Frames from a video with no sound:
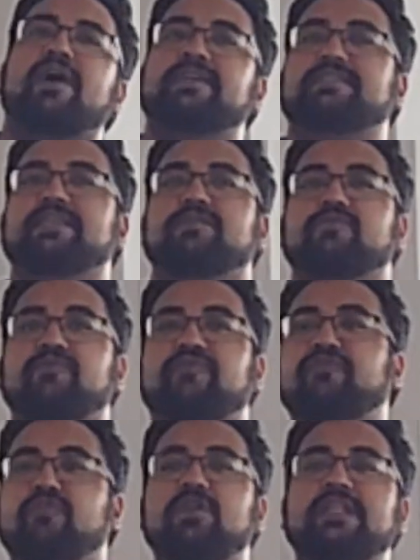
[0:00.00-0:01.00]
writing
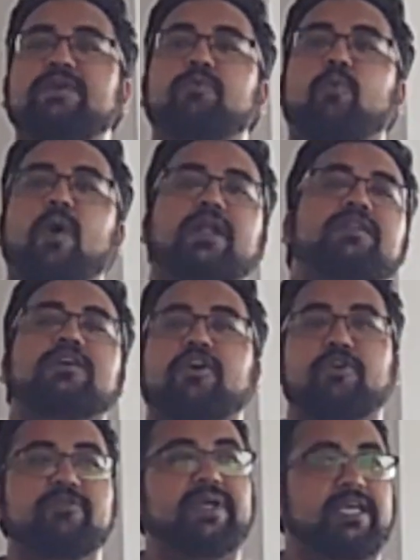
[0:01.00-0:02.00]
fully one
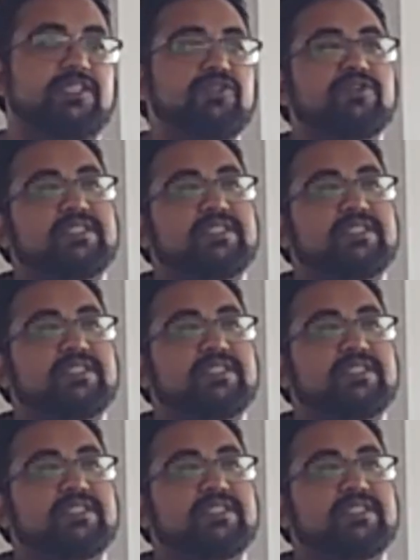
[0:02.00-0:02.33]
code base.